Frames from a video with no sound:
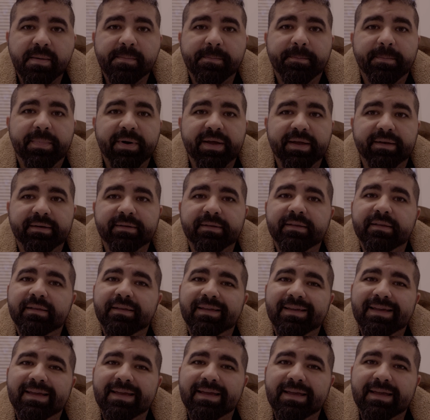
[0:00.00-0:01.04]
But
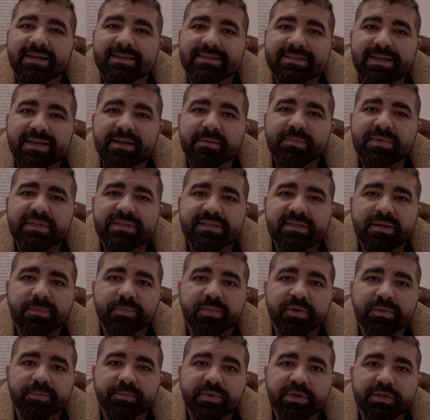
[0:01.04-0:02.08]
it's gonna be
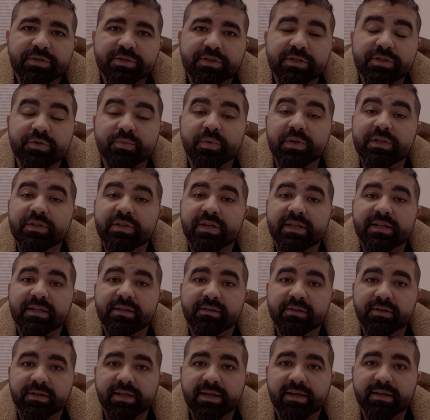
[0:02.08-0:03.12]
separate pictures when you're gonna
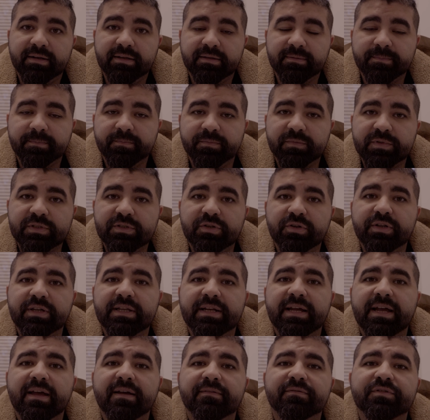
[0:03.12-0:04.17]
look at it. So you're
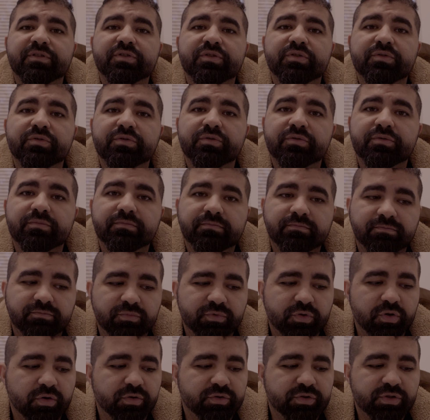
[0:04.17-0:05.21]
gonna have to
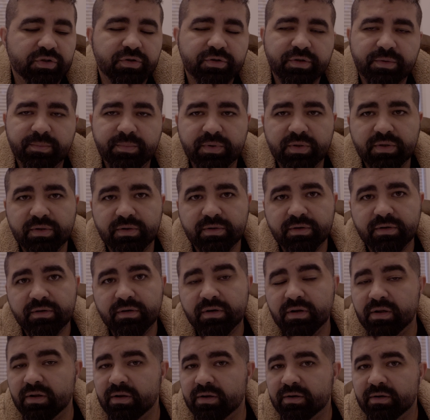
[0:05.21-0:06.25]
go to your computer,
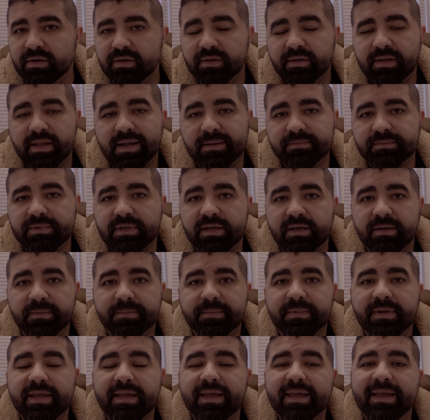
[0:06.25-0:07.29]
laptop,
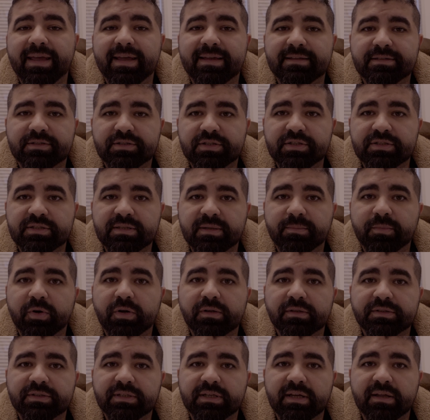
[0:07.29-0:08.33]
and stitch them all
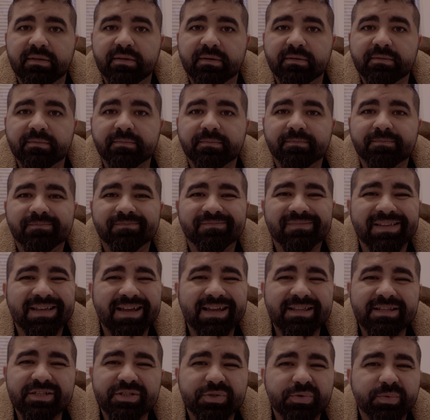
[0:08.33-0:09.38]
together.
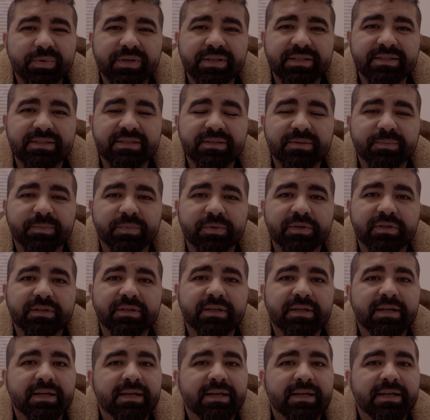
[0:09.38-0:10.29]
And it's really simple,